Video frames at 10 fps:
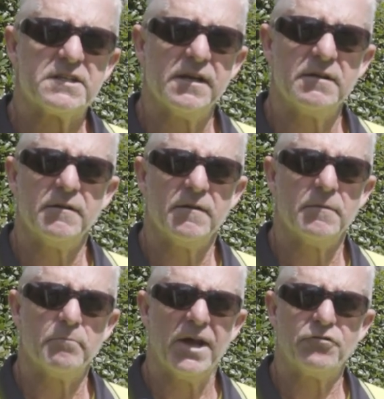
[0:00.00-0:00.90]
then,
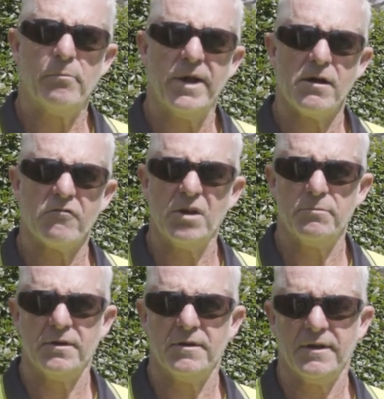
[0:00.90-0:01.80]
battery powered
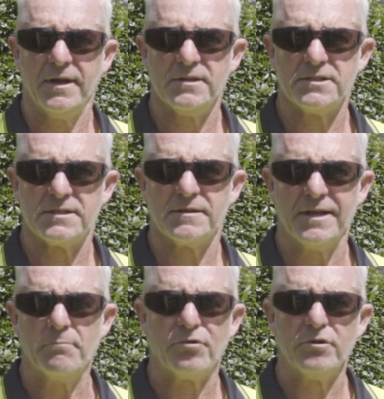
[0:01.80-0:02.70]
equipment has
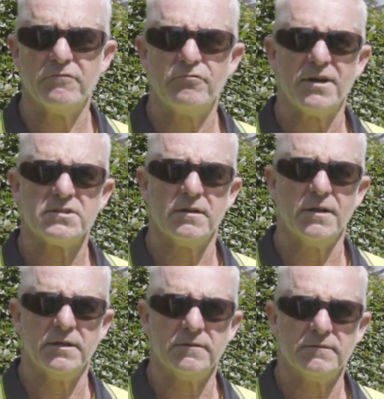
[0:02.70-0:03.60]
improved
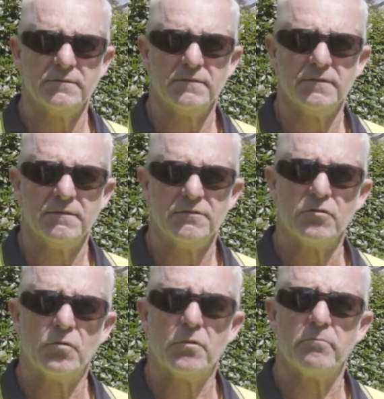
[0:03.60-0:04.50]
drastically
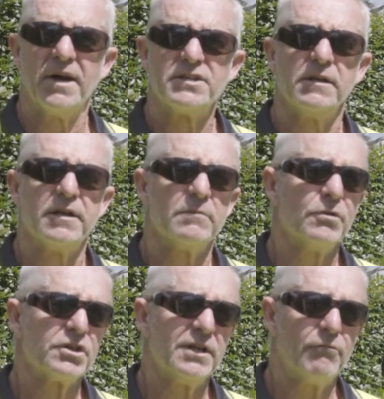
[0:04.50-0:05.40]
to basically
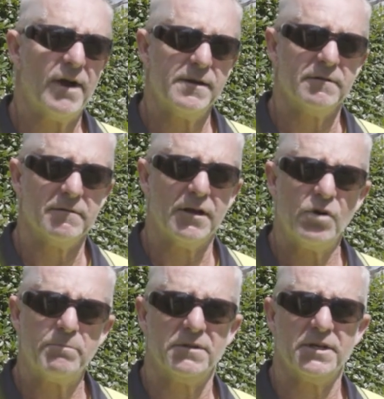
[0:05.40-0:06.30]
commercially rated
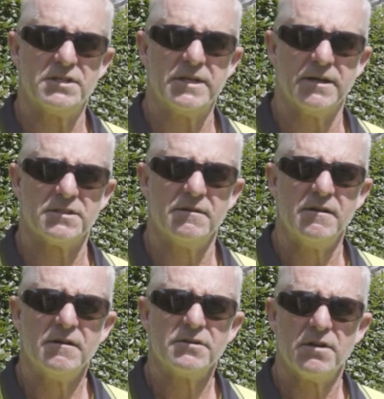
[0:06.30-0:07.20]
equipment these days.
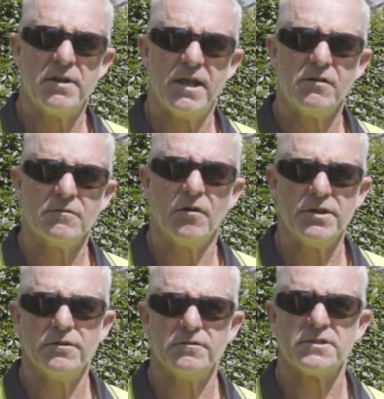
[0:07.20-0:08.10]
So now I
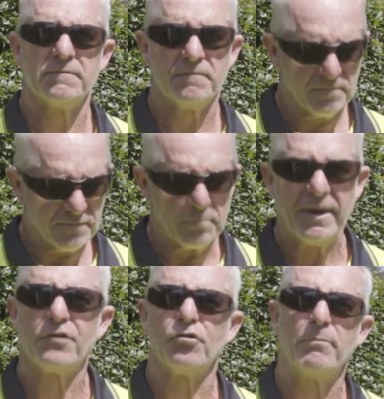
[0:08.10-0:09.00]
use the
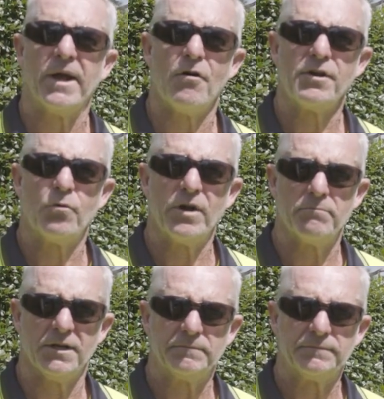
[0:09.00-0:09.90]
battery powered
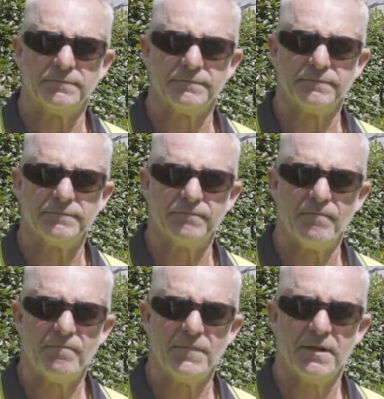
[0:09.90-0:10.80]
equipment.
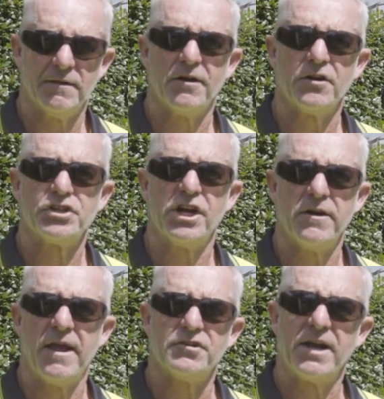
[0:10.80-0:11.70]
Now I'm going to show you
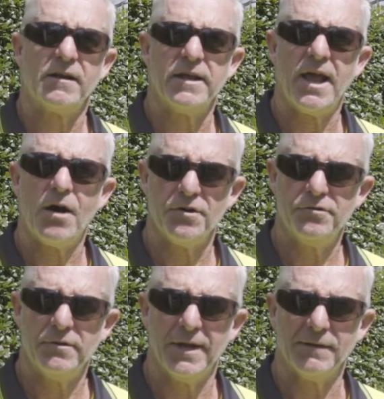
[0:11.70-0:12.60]
exactly how I
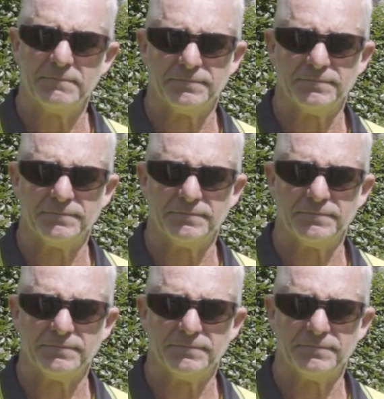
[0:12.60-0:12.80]
do that.